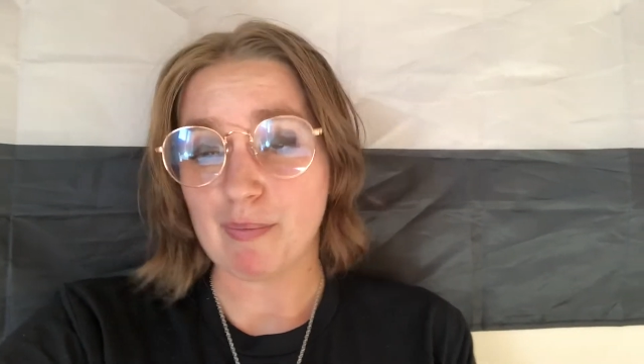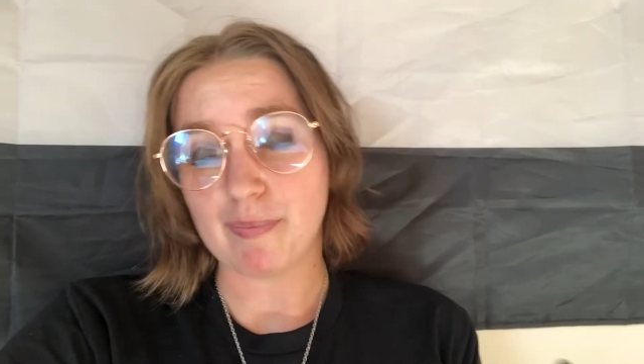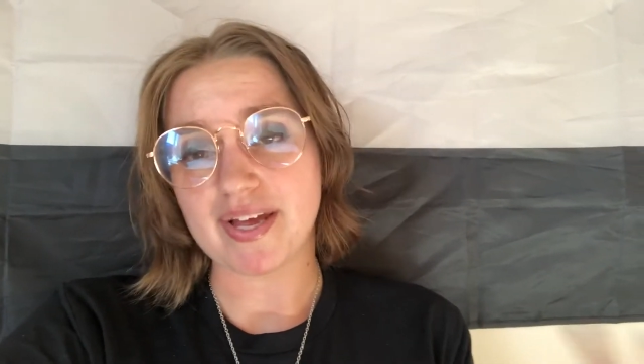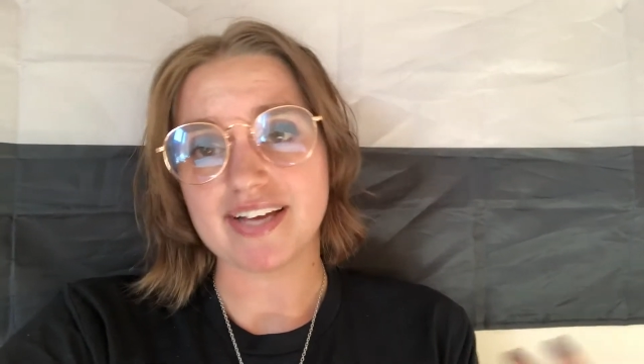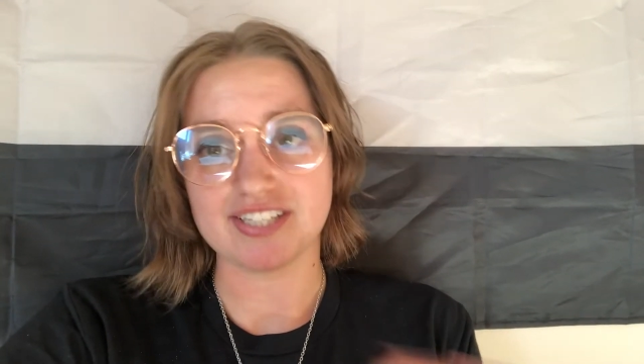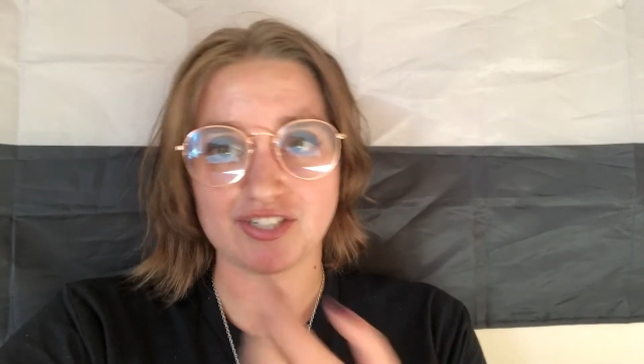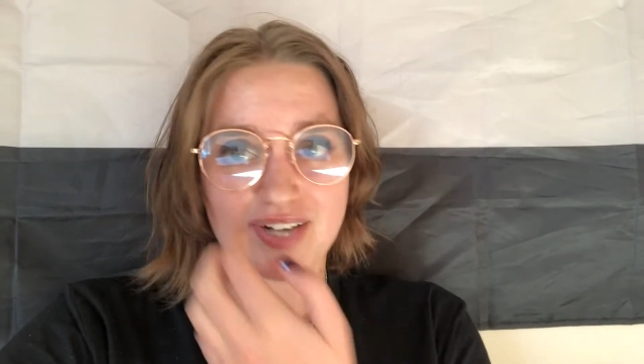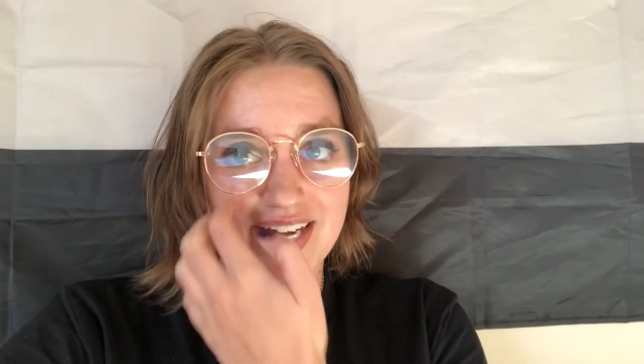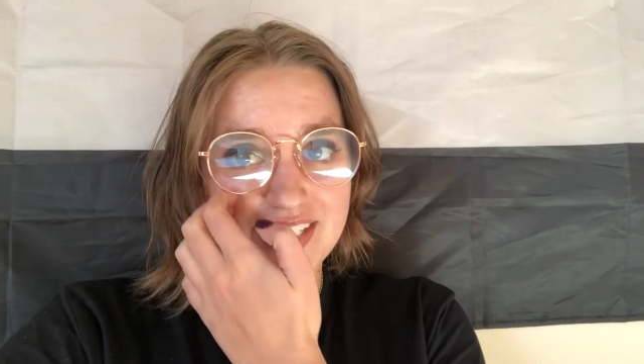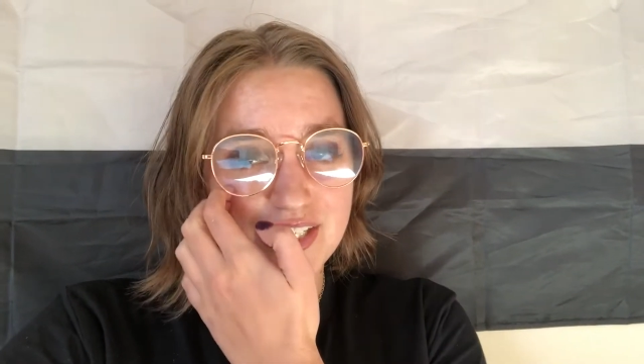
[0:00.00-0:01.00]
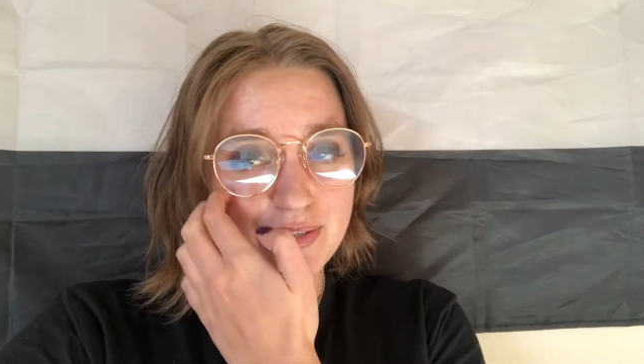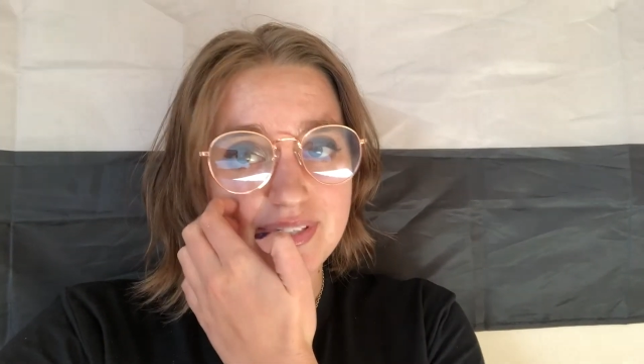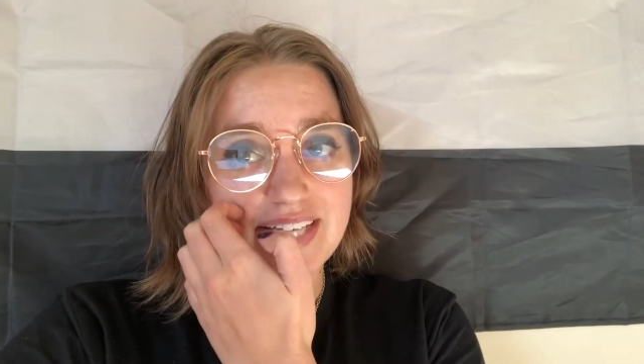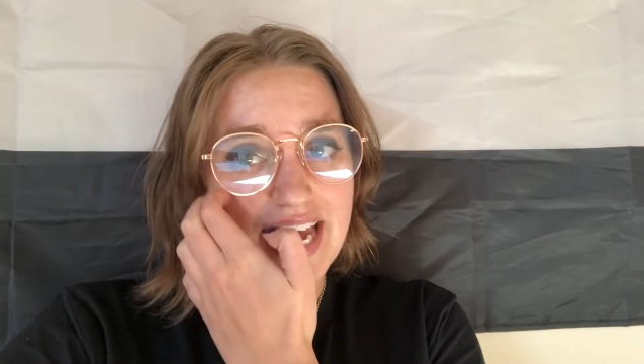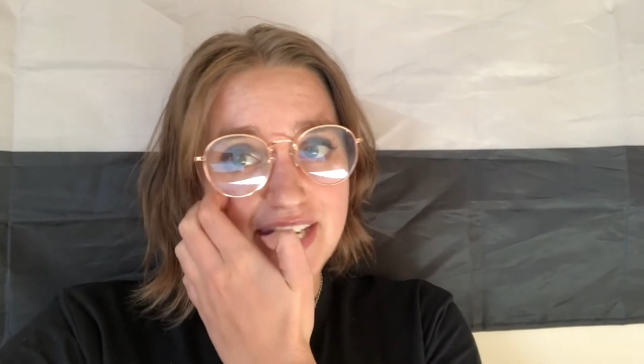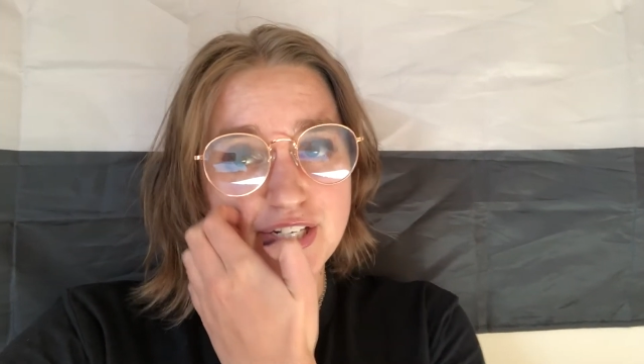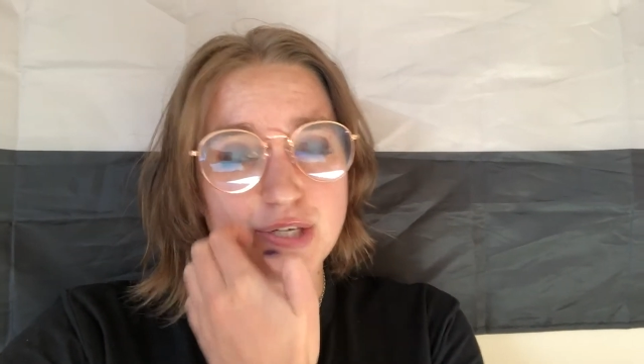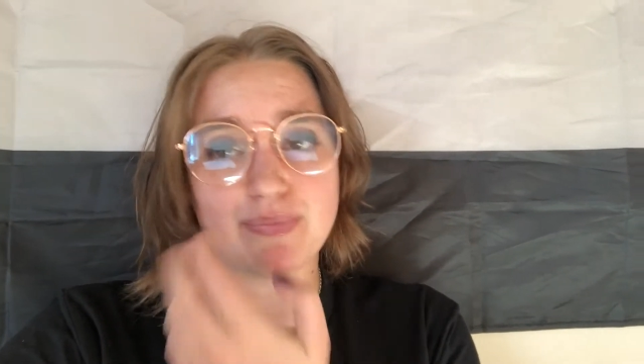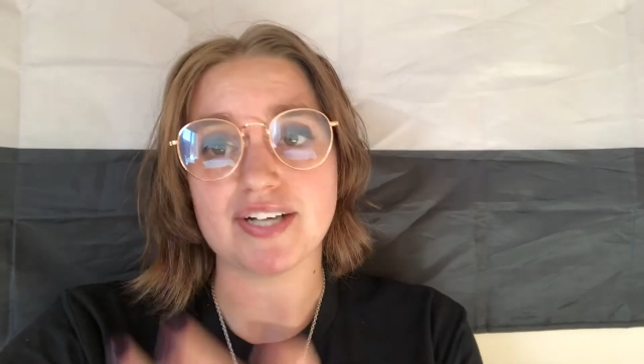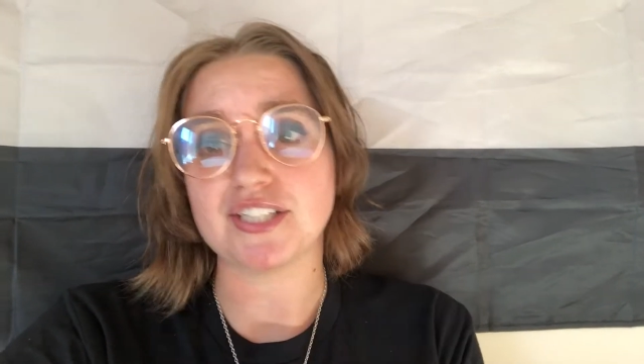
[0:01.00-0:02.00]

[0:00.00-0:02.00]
because it's trying to say too much,